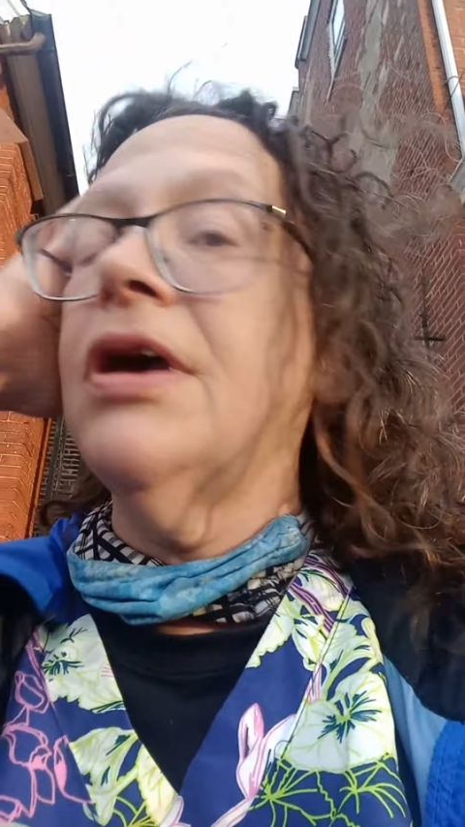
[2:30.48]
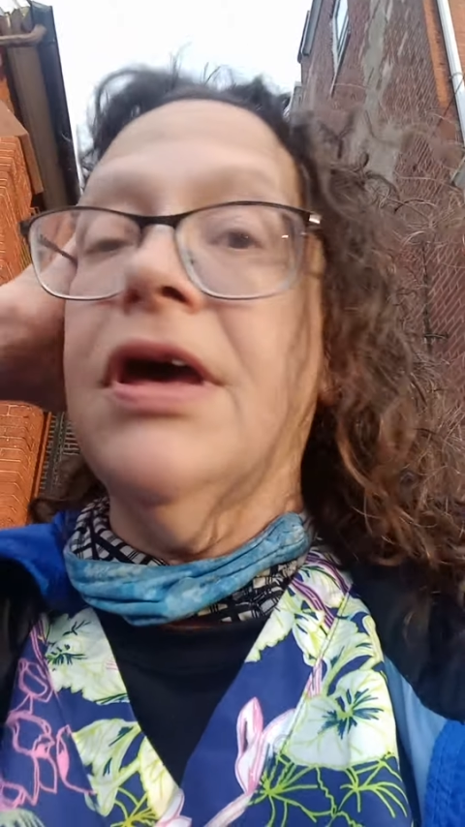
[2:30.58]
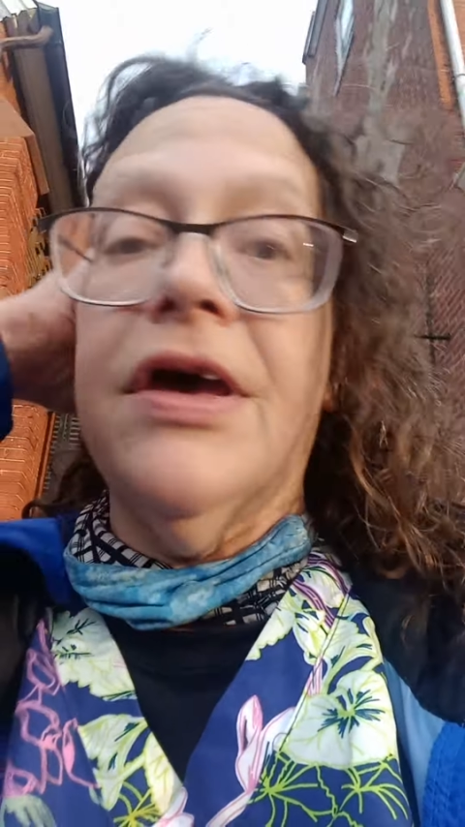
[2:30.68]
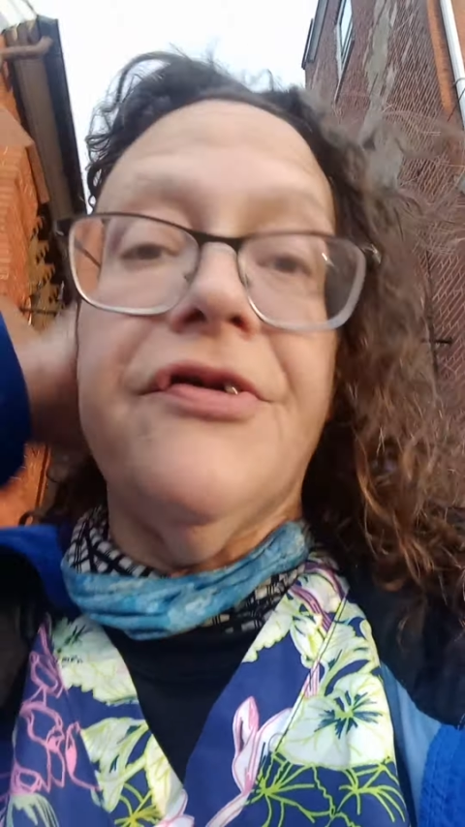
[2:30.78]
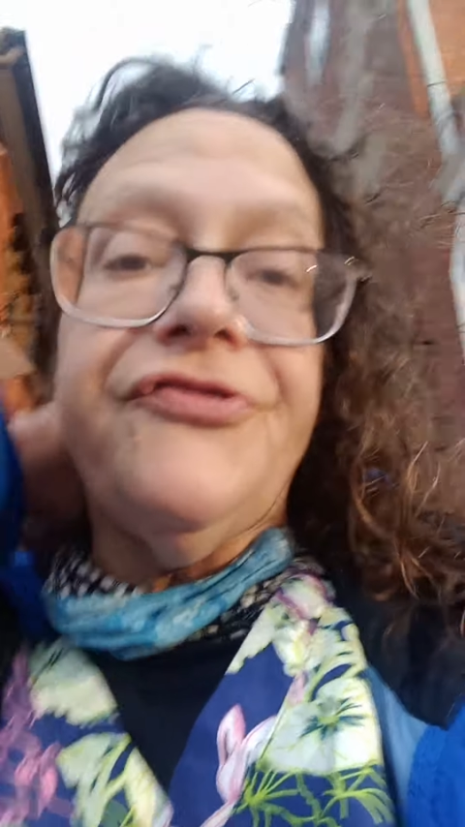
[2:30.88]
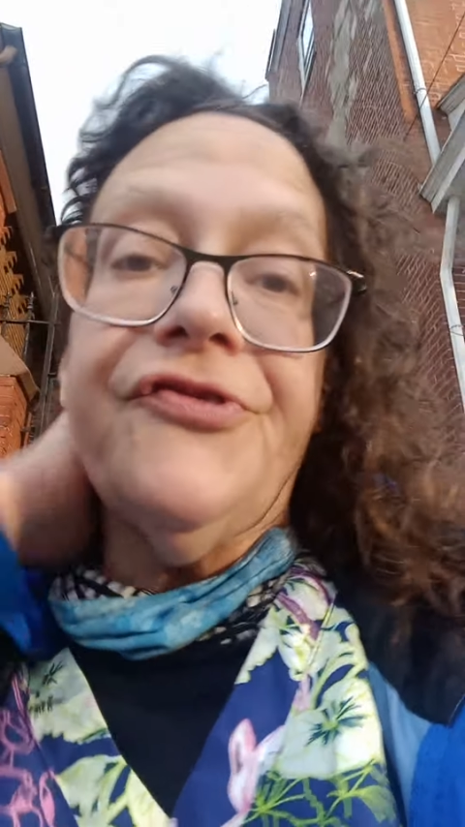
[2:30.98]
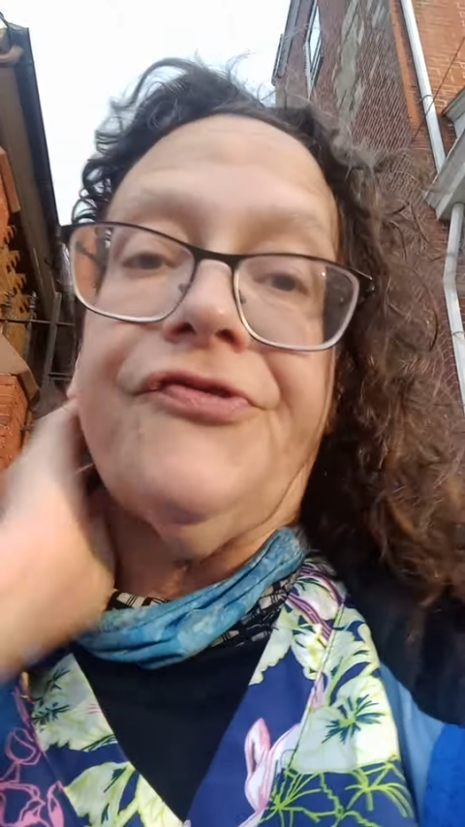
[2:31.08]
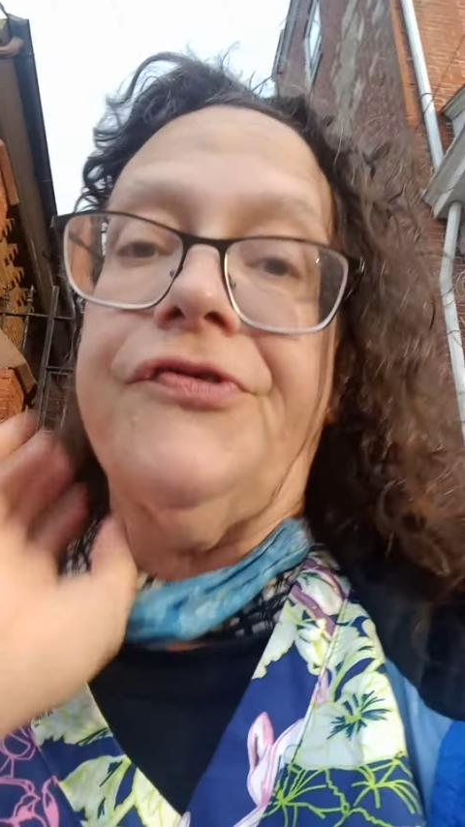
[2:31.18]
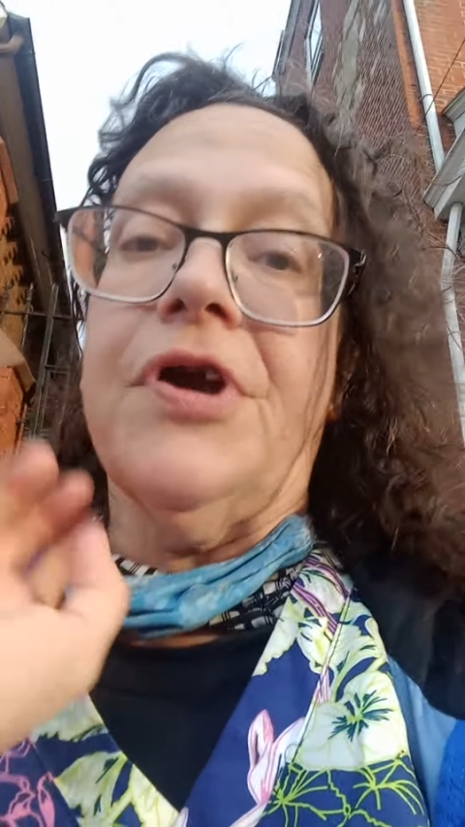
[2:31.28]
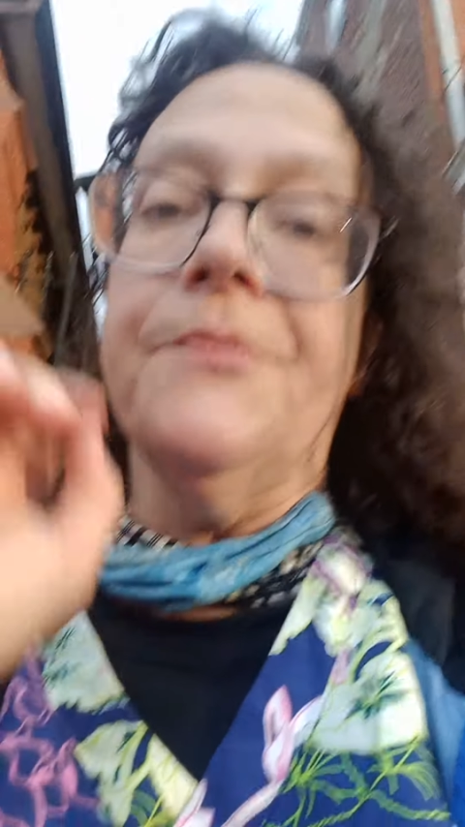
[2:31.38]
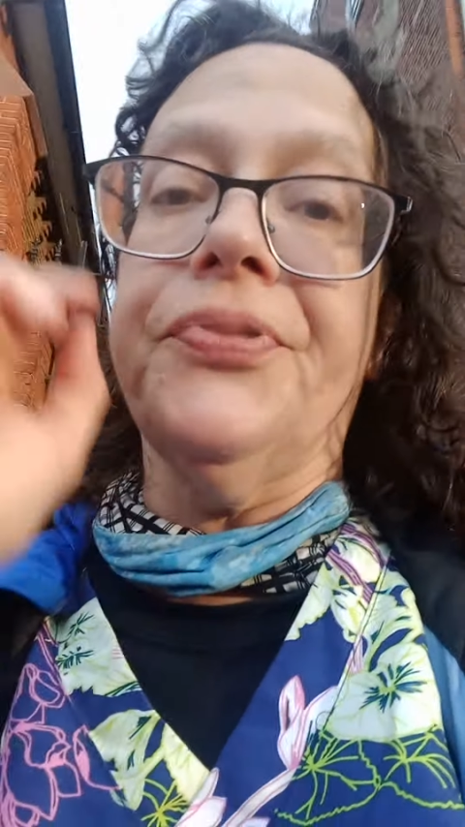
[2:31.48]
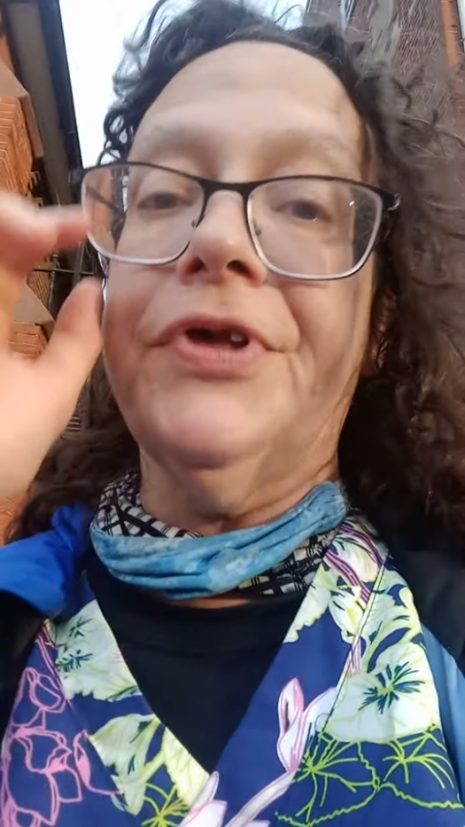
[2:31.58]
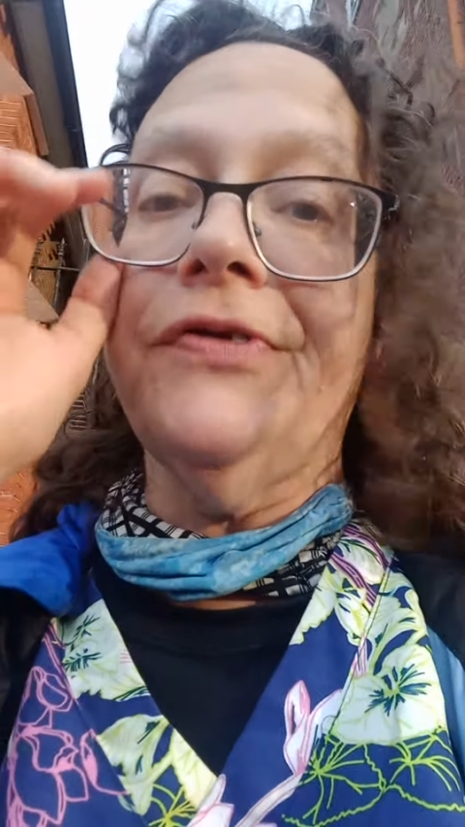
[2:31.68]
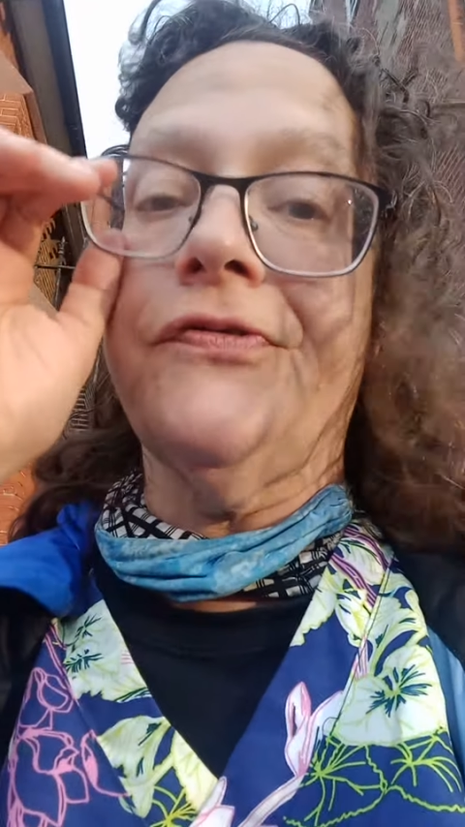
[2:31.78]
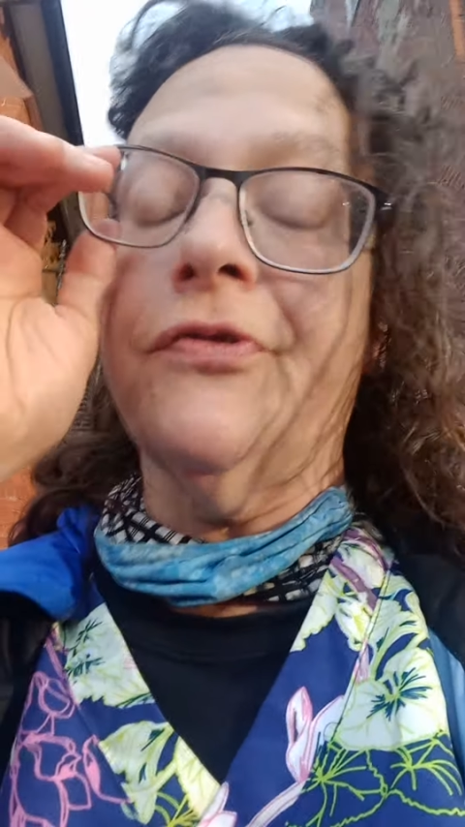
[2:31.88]
uh, just a
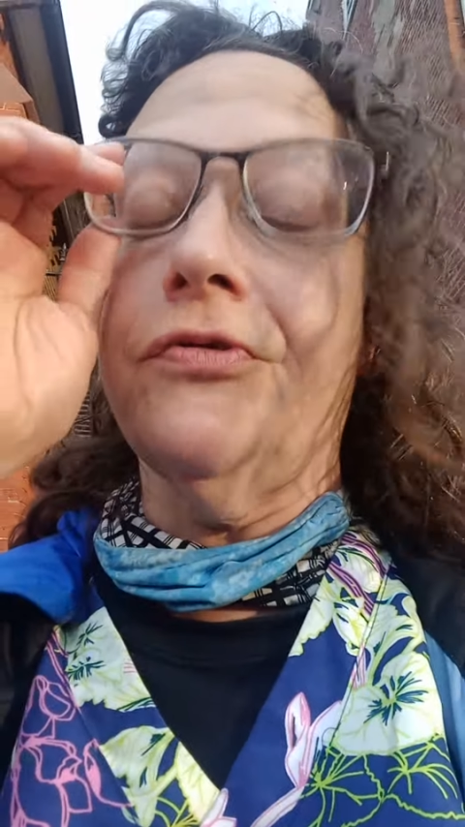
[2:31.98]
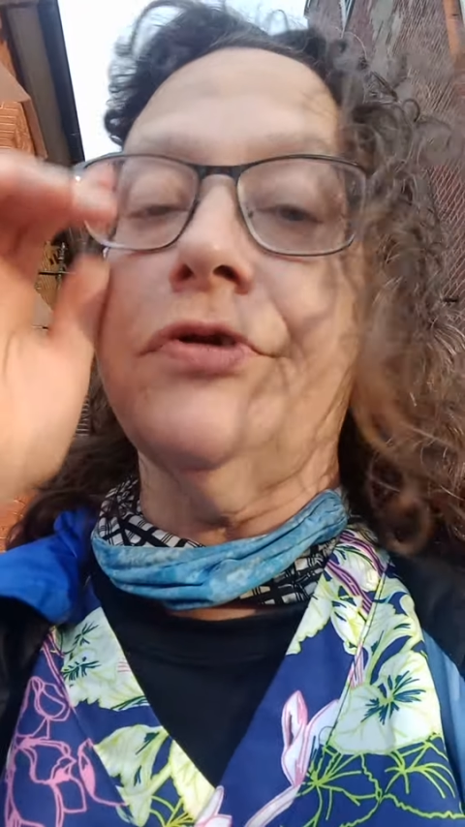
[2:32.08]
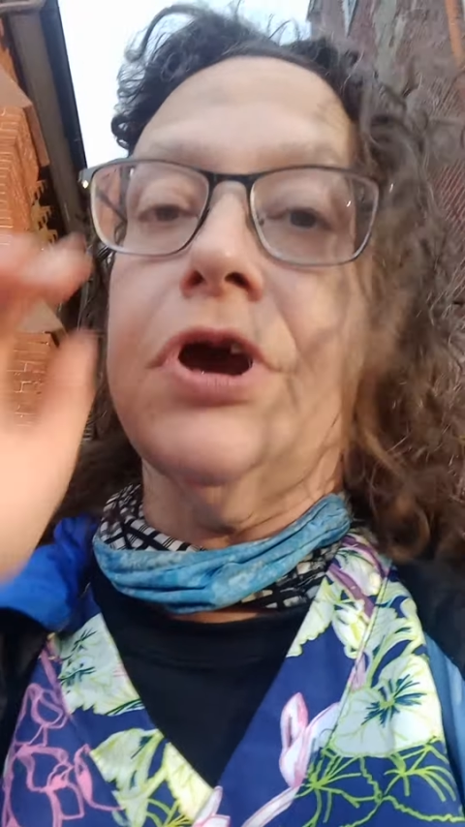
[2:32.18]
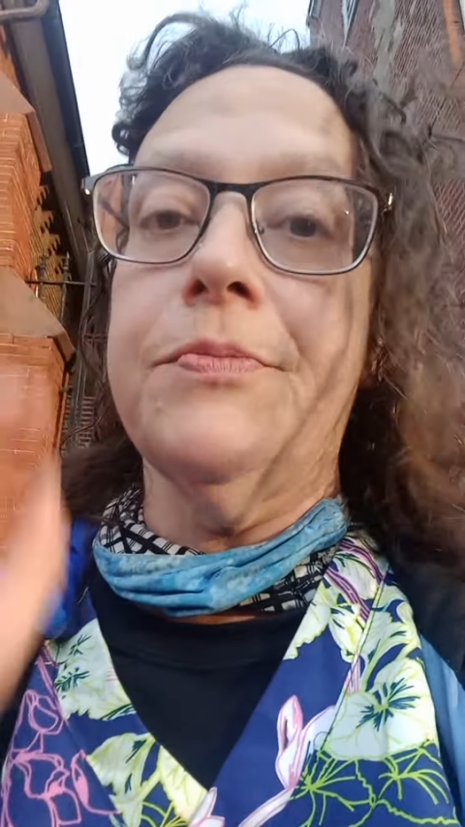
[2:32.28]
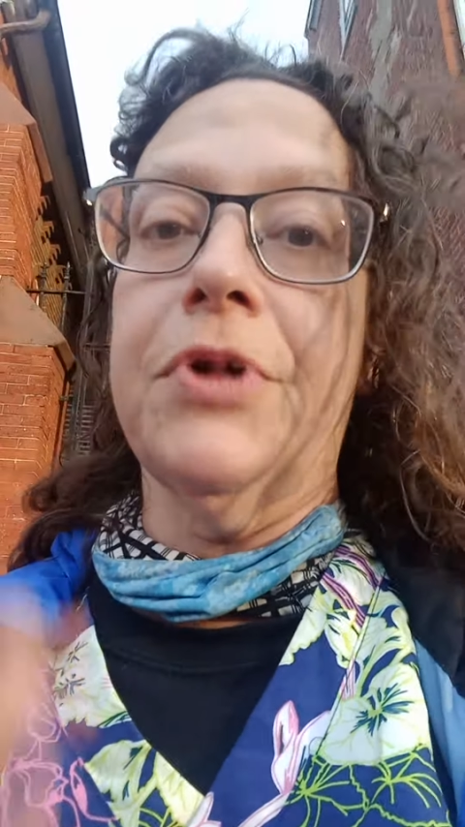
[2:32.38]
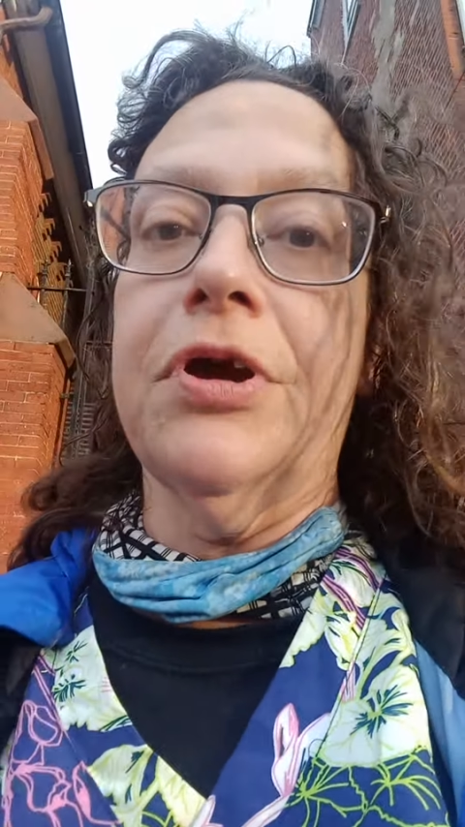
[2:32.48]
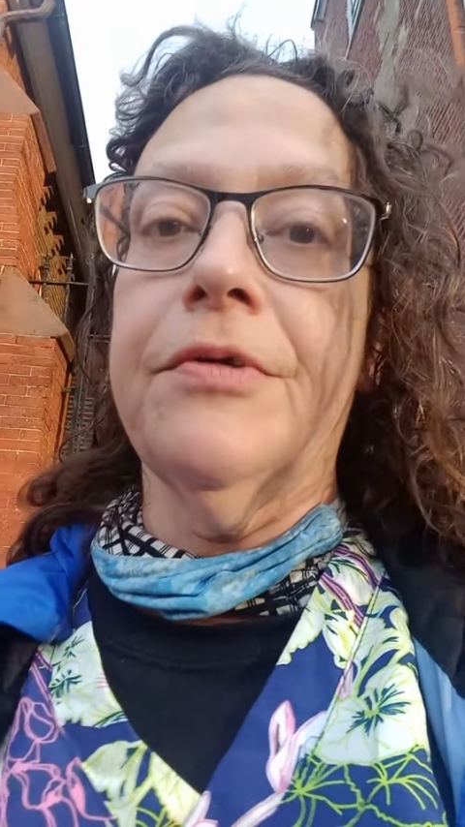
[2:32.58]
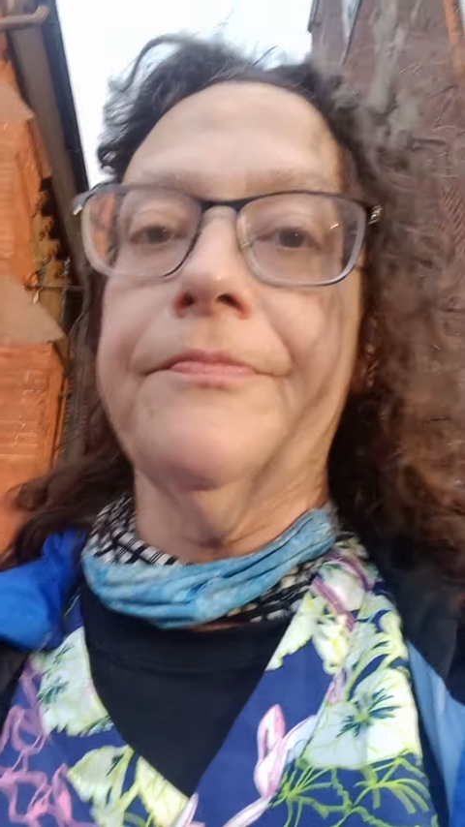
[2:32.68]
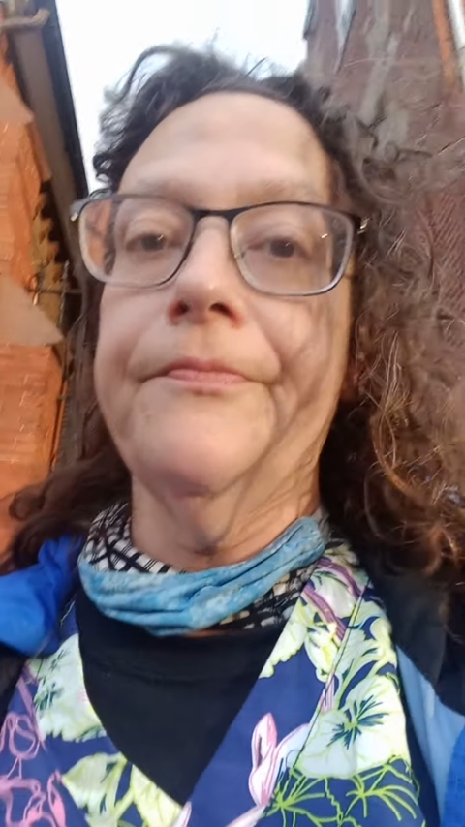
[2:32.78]
complete total nightmare.